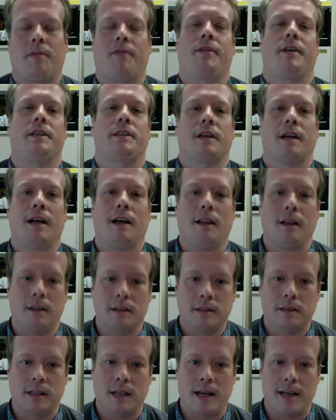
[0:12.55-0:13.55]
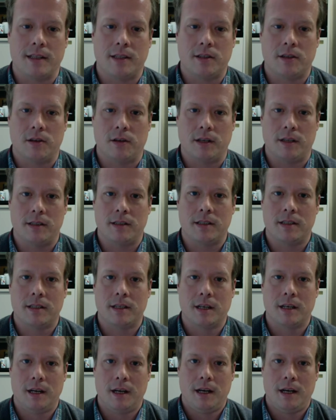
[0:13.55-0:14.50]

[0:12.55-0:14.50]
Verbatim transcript: Professor Holland's last students.